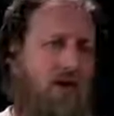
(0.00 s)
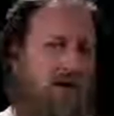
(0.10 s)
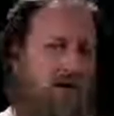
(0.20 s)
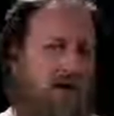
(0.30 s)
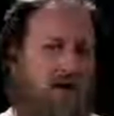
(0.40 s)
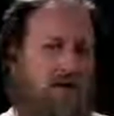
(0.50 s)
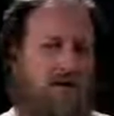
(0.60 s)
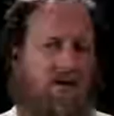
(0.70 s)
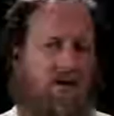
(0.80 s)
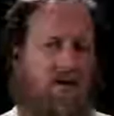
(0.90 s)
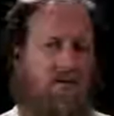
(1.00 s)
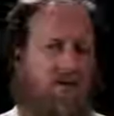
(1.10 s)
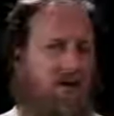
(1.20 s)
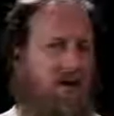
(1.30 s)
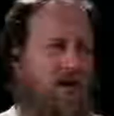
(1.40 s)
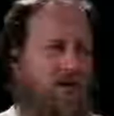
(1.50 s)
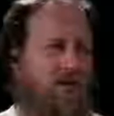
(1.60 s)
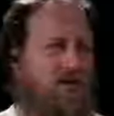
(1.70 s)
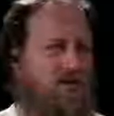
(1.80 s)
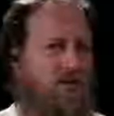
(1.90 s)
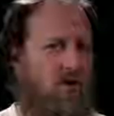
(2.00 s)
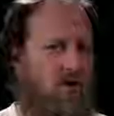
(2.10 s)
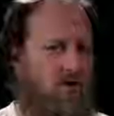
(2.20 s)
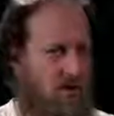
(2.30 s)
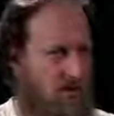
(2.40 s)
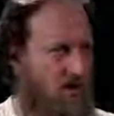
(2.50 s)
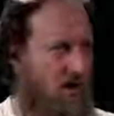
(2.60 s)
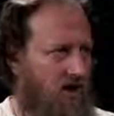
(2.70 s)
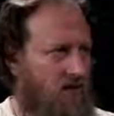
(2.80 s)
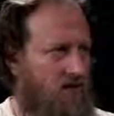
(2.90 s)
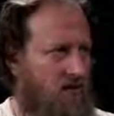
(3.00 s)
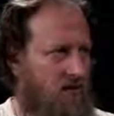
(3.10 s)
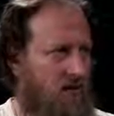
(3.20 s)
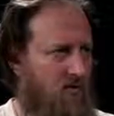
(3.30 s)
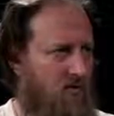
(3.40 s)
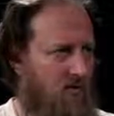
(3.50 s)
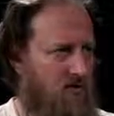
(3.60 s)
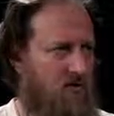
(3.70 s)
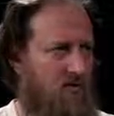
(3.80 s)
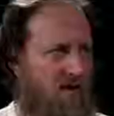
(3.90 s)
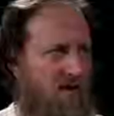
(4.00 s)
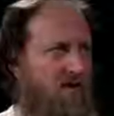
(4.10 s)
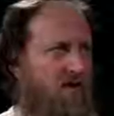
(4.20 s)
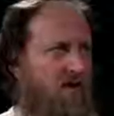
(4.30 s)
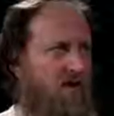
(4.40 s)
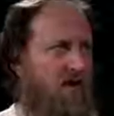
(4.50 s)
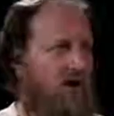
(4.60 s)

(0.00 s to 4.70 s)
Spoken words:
And I think that's why, another reason why I really like to promote the method